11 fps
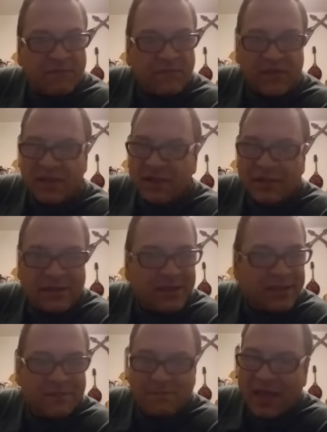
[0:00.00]

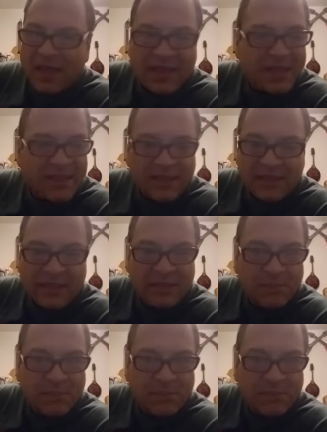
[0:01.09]
feeling mighty